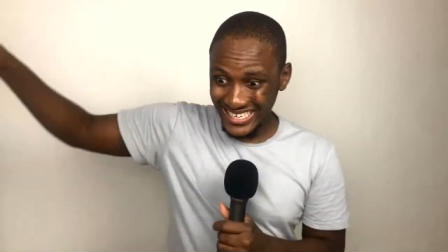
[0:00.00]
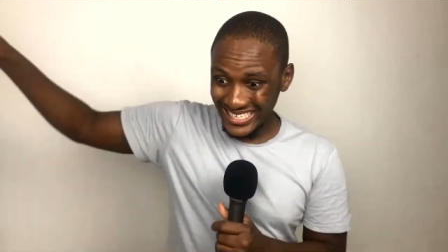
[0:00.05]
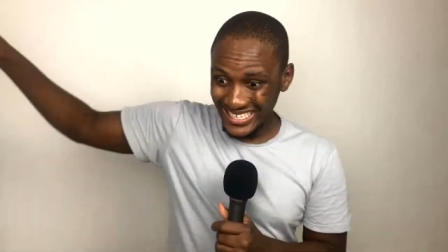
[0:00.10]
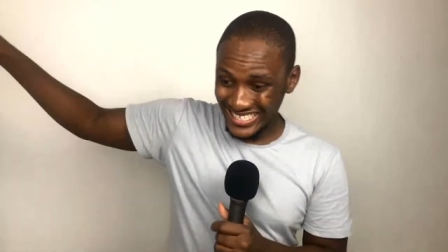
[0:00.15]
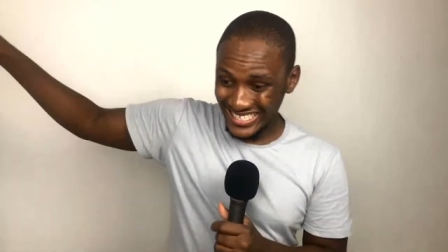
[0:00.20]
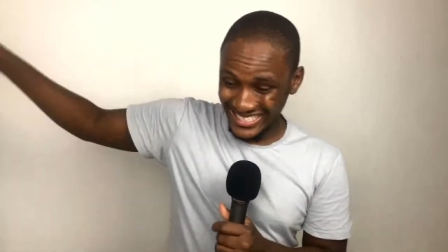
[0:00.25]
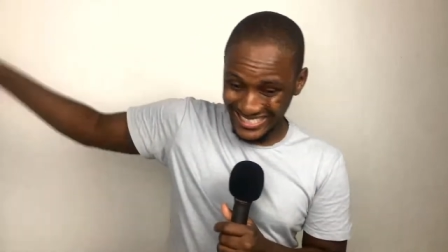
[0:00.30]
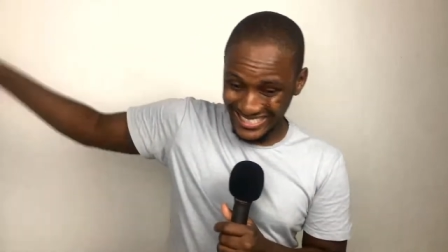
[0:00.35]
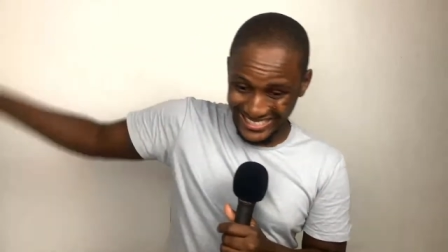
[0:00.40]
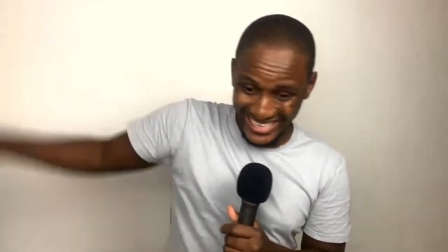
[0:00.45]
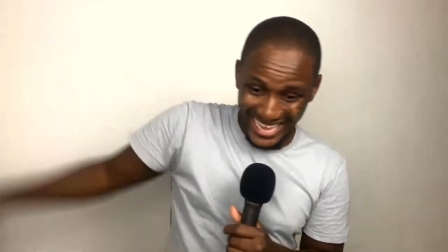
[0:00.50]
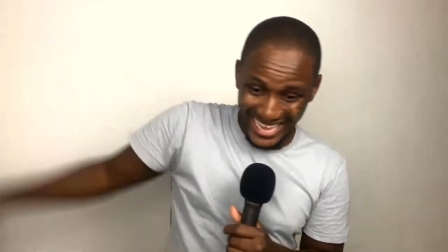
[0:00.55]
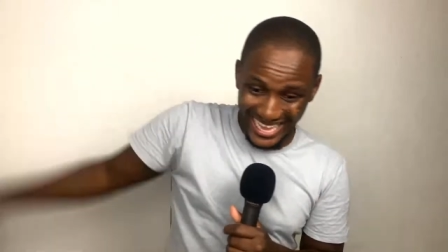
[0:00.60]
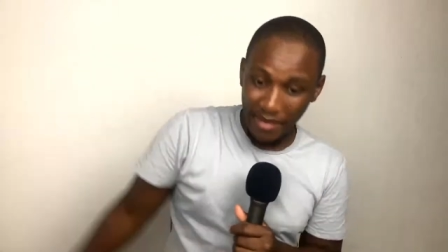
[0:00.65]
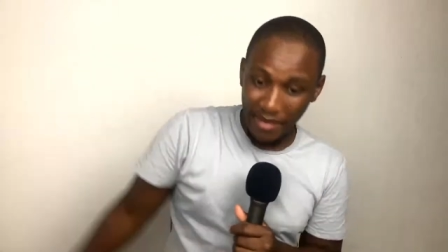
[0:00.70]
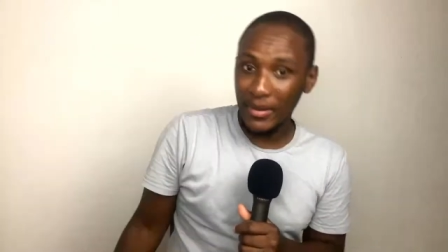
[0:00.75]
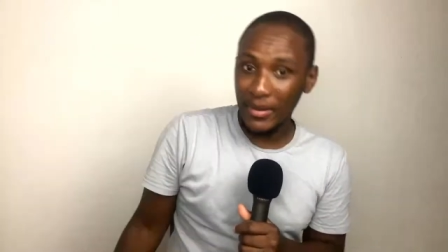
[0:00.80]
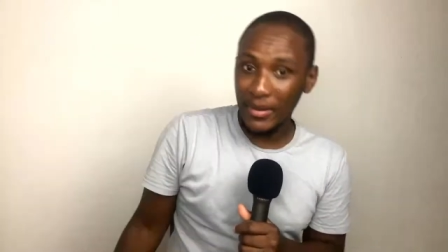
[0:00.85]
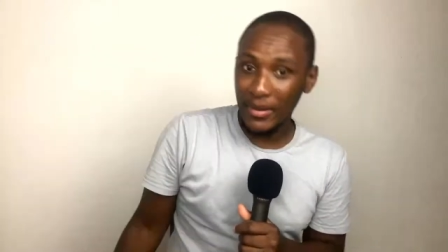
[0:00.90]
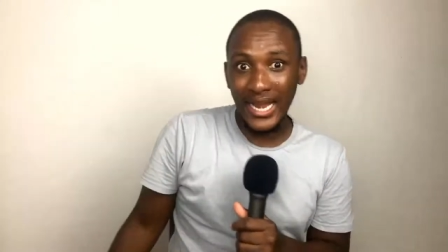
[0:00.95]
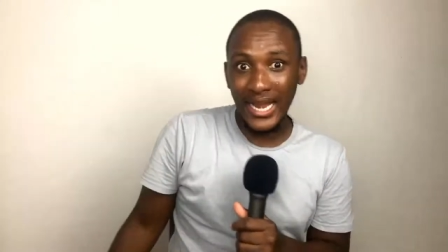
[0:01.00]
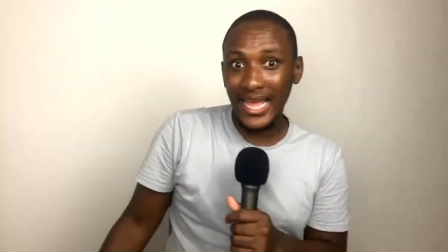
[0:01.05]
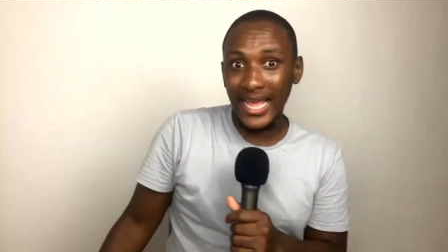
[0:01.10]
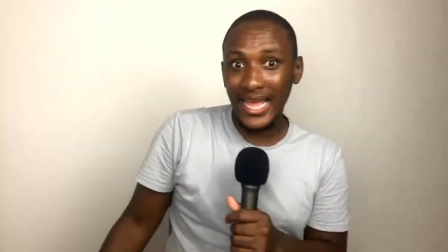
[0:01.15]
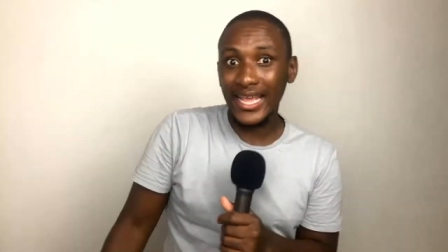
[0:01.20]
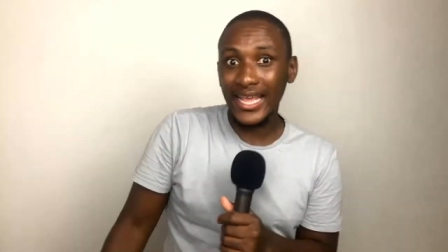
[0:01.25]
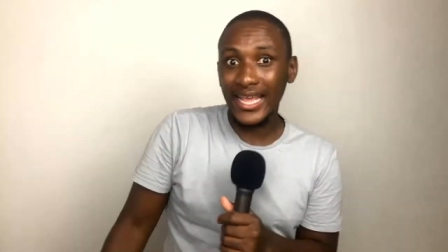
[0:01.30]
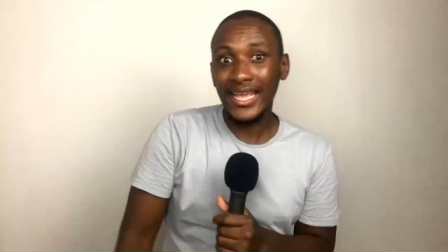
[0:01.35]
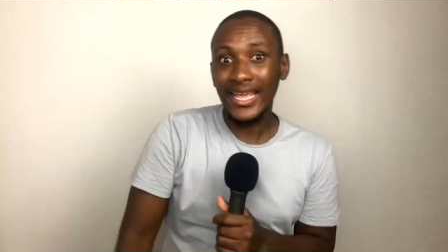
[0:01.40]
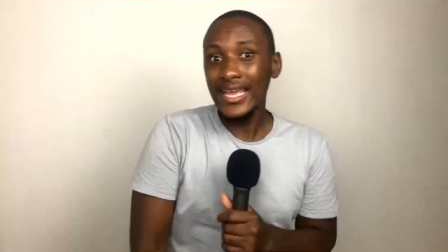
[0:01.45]
December.
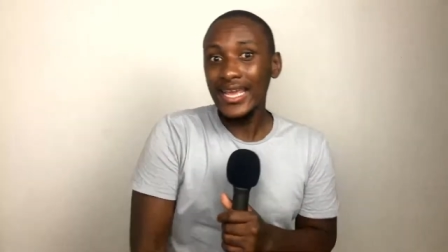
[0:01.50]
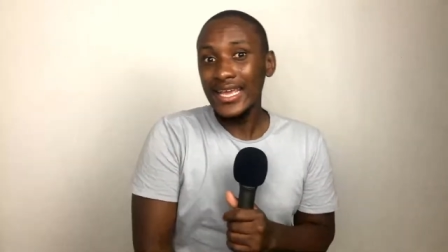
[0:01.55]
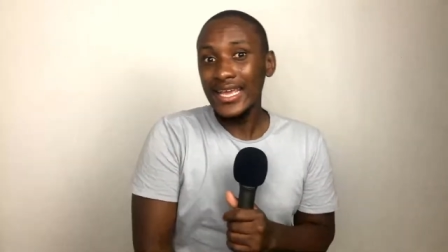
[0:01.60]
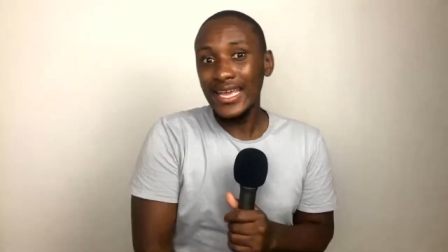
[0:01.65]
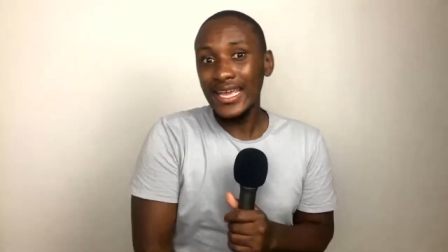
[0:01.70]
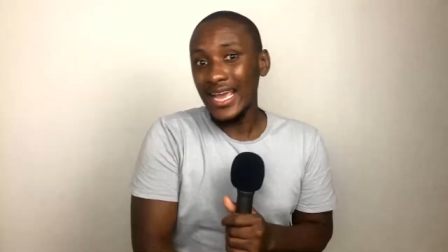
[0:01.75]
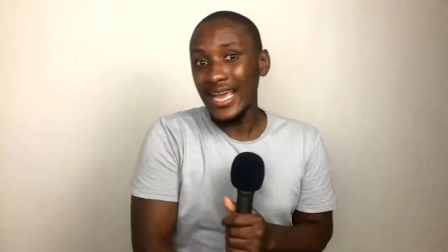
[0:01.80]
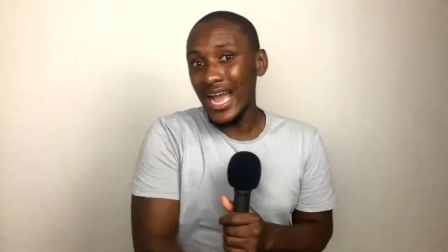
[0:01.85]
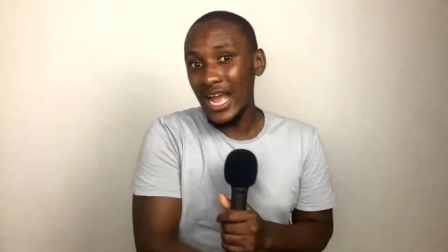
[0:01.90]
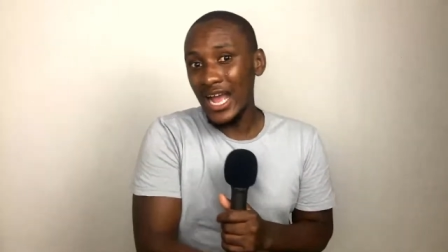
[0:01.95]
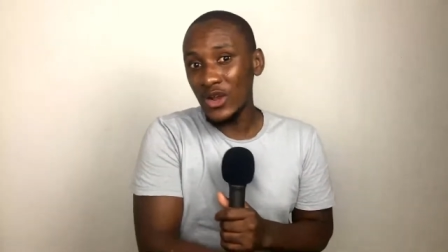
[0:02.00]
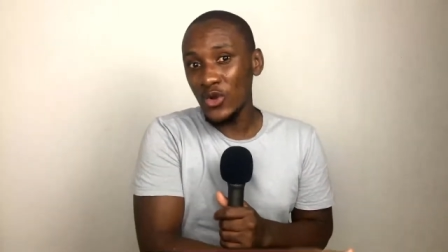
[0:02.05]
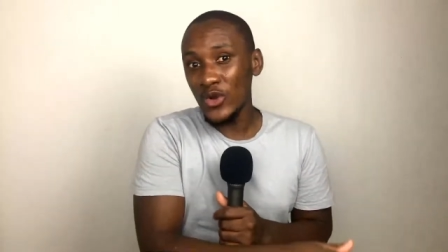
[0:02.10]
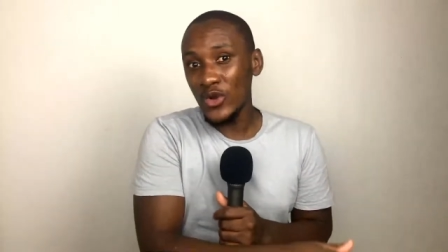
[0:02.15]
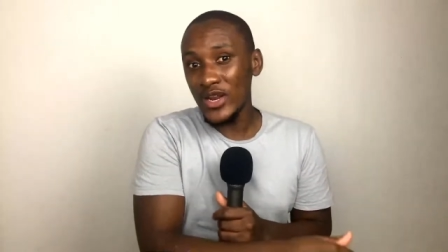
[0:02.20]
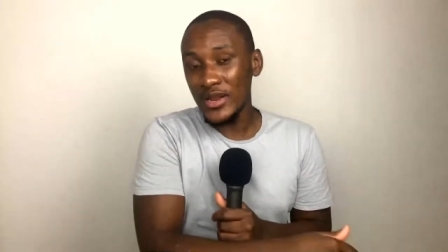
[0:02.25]
Like, I don't,